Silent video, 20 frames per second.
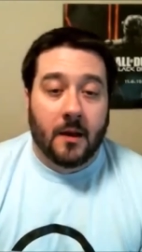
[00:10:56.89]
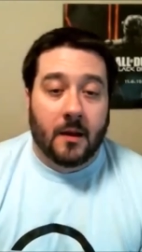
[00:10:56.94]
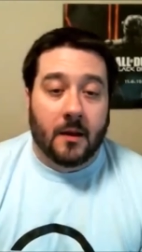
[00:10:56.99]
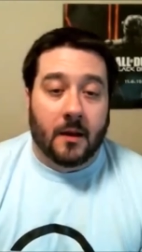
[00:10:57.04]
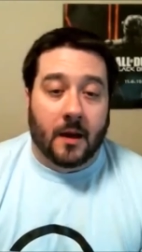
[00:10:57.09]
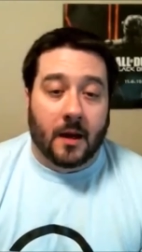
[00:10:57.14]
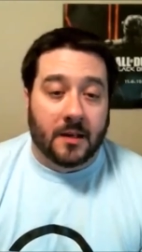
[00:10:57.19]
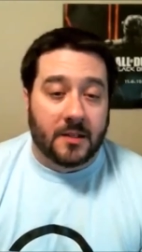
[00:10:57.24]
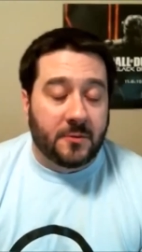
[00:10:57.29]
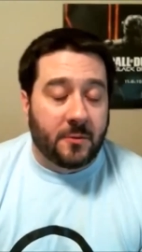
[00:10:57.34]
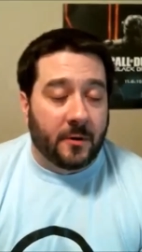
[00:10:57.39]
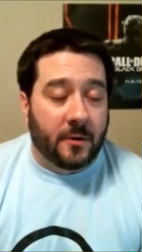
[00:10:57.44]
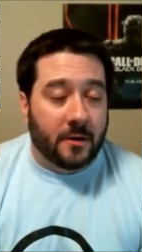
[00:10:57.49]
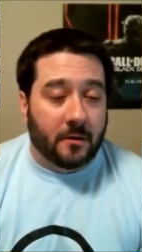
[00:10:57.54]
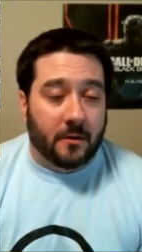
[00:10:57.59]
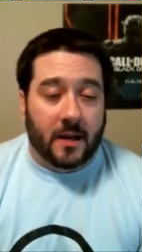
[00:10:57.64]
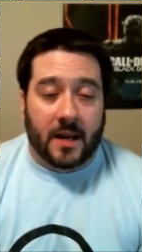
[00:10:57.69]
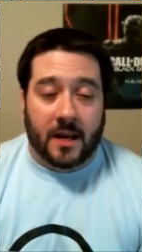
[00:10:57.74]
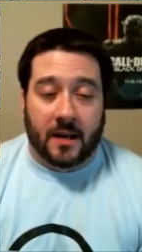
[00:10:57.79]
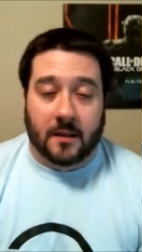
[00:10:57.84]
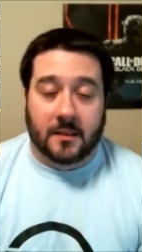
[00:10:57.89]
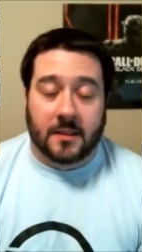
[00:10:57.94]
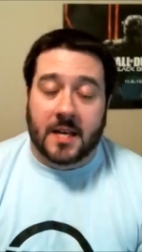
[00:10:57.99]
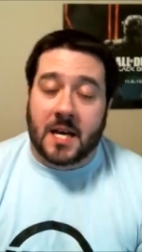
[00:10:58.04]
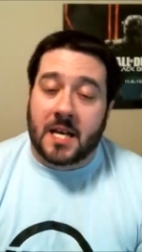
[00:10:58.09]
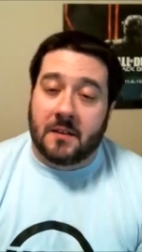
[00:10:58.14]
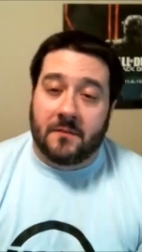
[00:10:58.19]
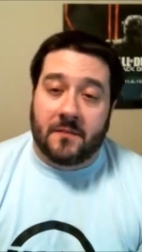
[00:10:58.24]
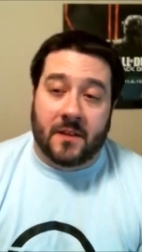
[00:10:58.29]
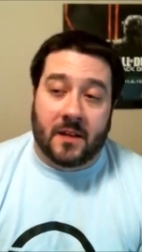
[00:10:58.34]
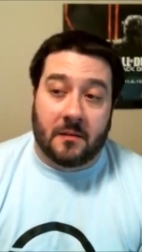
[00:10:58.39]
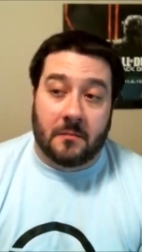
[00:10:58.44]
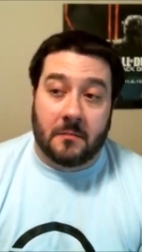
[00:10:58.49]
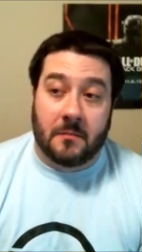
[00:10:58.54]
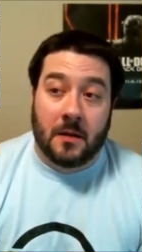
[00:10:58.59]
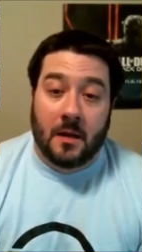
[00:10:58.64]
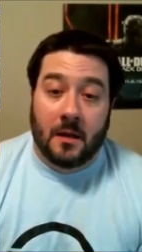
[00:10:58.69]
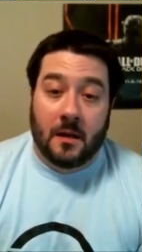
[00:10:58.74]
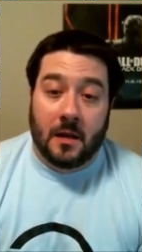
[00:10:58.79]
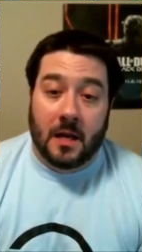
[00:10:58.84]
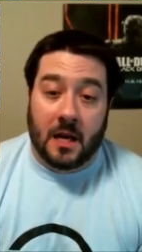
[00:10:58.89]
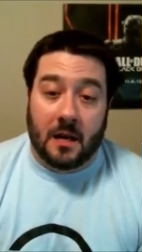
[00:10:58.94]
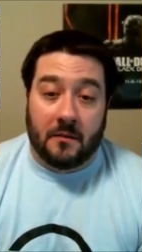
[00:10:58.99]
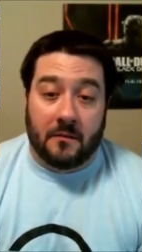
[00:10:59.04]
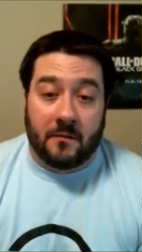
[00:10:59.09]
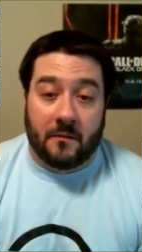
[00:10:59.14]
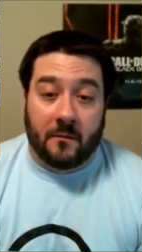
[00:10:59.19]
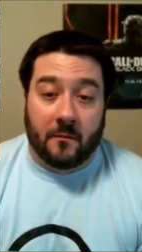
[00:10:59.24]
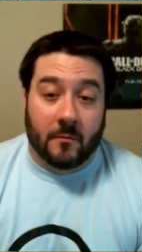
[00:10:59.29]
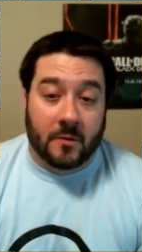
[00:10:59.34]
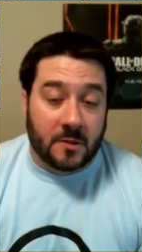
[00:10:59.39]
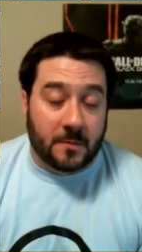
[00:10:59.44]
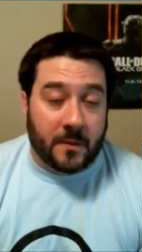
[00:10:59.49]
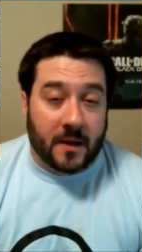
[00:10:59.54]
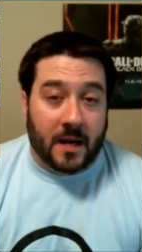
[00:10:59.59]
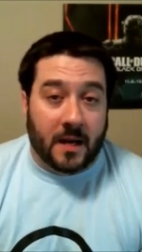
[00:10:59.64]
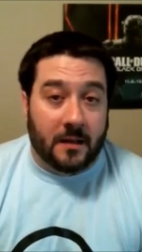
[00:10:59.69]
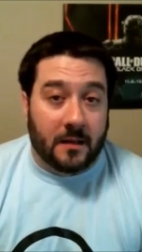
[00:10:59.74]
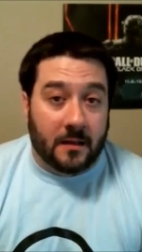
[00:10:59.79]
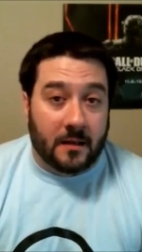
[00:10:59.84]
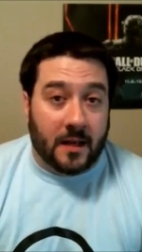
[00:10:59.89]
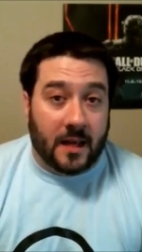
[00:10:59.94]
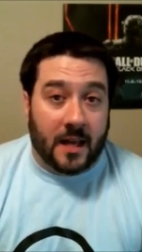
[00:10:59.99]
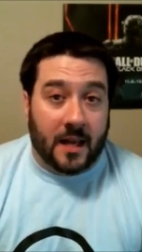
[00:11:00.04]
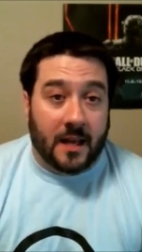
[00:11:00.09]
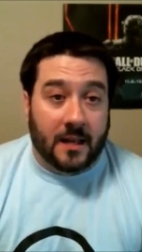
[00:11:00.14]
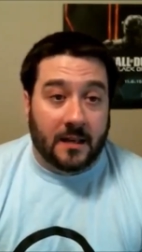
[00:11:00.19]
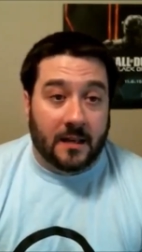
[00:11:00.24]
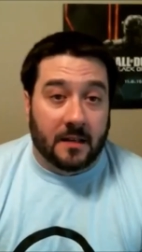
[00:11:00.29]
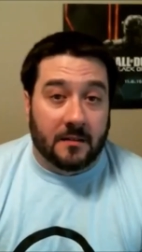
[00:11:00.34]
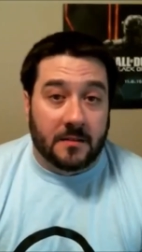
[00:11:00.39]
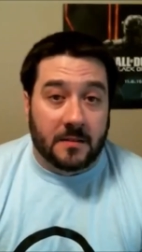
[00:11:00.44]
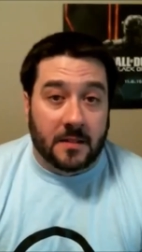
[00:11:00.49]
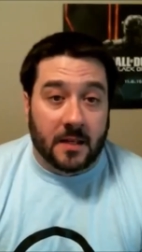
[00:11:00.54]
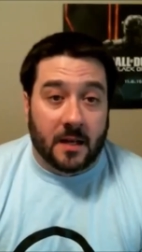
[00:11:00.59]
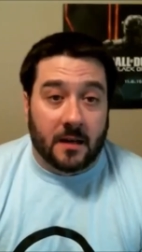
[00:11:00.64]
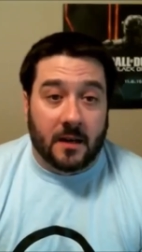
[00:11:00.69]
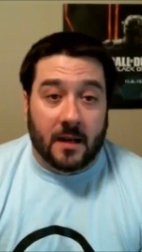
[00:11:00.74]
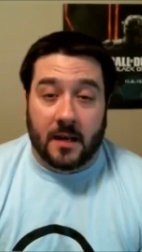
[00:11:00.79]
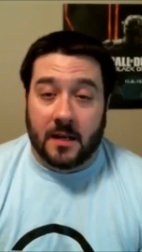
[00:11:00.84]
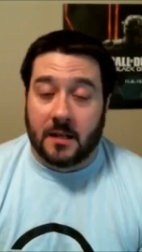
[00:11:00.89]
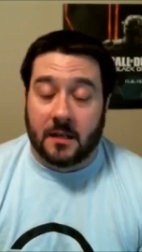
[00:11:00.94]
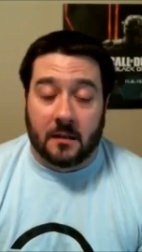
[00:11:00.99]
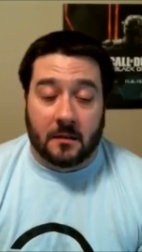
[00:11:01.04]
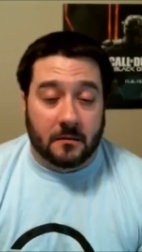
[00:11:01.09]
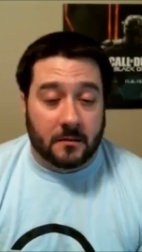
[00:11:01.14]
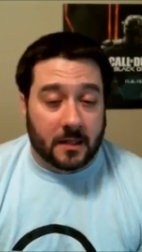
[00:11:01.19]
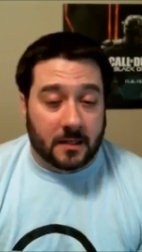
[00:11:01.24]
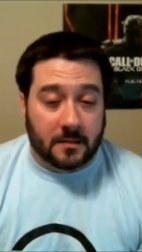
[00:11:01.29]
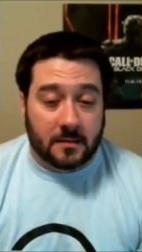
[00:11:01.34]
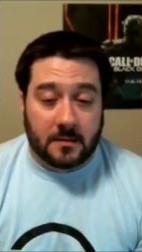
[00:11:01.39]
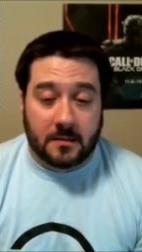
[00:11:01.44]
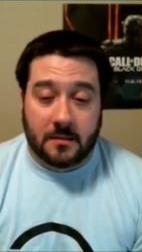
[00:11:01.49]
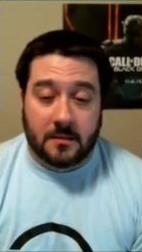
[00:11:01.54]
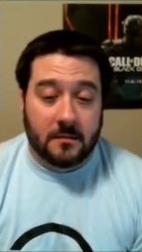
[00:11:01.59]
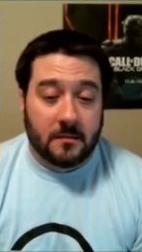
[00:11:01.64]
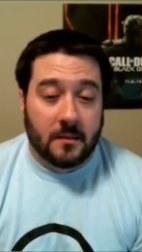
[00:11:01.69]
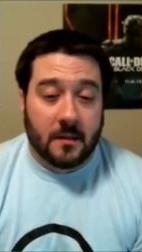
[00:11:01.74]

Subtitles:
on Twitter, and a lot of them have responded and have said, hey, you know, that's